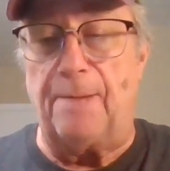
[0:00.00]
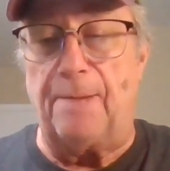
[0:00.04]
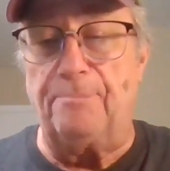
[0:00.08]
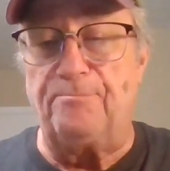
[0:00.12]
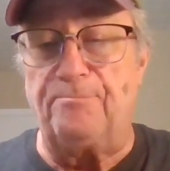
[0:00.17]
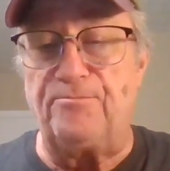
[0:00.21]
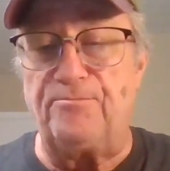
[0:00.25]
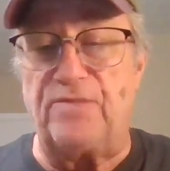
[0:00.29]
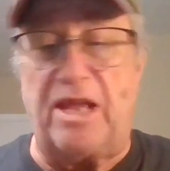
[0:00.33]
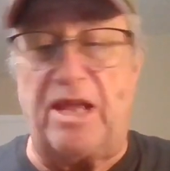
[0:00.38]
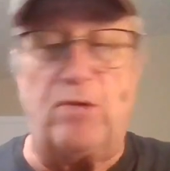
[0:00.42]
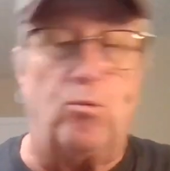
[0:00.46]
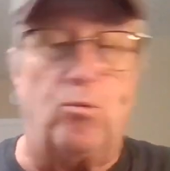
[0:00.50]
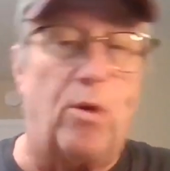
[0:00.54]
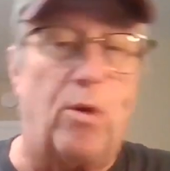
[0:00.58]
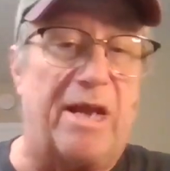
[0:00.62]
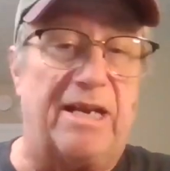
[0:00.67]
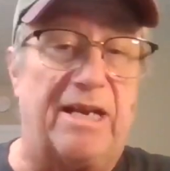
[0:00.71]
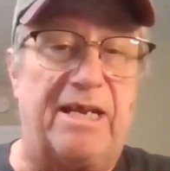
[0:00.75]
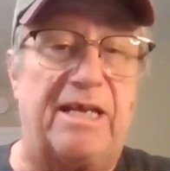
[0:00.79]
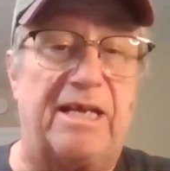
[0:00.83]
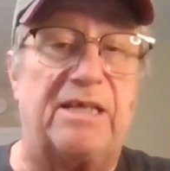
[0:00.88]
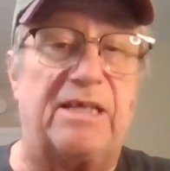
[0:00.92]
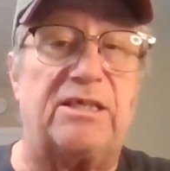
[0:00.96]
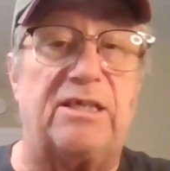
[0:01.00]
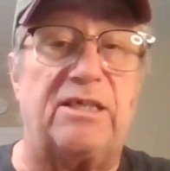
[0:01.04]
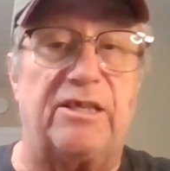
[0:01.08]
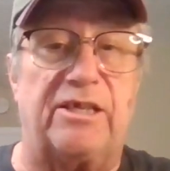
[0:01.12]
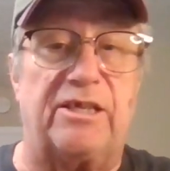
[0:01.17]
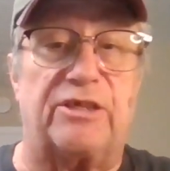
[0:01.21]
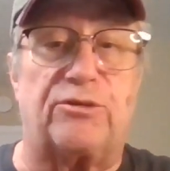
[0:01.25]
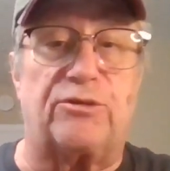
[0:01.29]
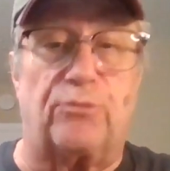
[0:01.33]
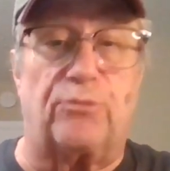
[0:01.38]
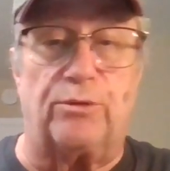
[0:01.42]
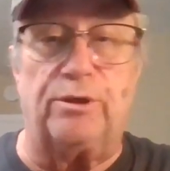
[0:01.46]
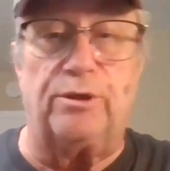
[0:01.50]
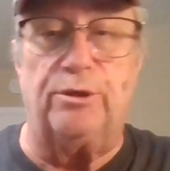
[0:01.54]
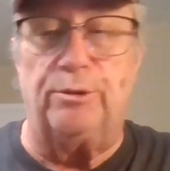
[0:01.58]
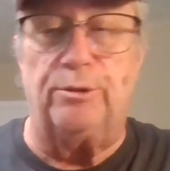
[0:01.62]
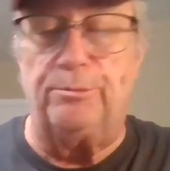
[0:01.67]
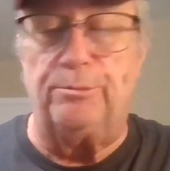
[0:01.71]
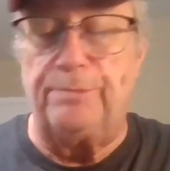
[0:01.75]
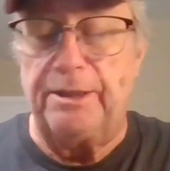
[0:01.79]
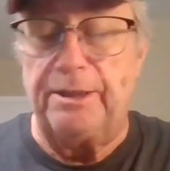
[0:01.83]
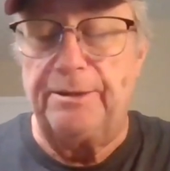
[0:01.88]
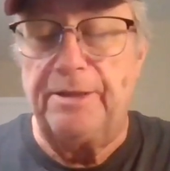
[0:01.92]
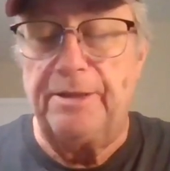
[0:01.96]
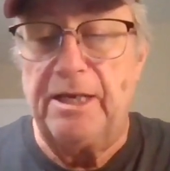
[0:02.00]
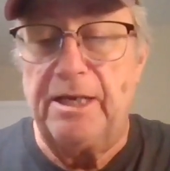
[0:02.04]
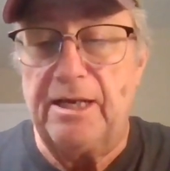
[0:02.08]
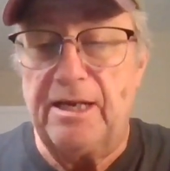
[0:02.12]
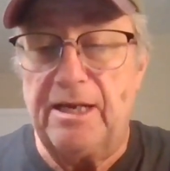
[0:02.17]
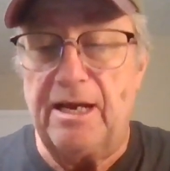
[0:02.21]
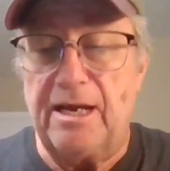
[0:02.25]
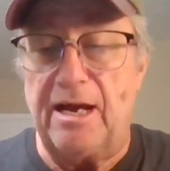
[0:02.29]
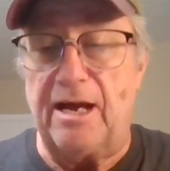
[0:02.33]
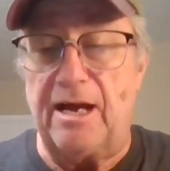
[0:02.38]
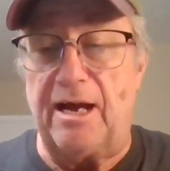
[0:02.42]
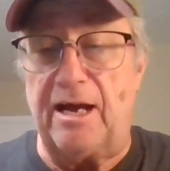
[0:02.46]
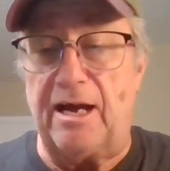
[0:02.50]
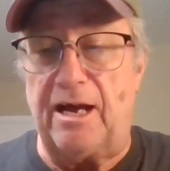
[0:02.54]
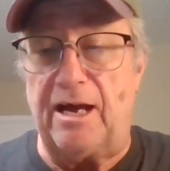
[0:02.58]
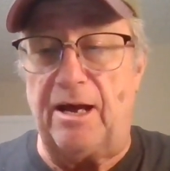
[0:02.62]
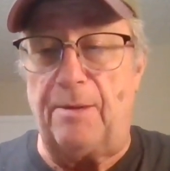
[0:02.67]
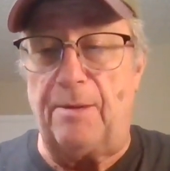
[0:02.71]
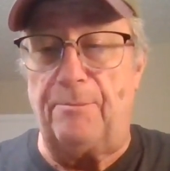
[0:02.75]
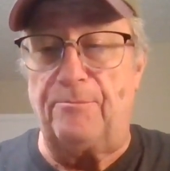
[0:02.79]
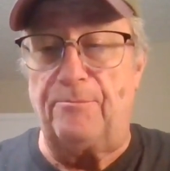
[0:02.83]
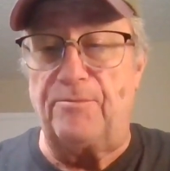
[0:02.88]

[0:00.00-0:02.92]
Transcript: They went into this room, and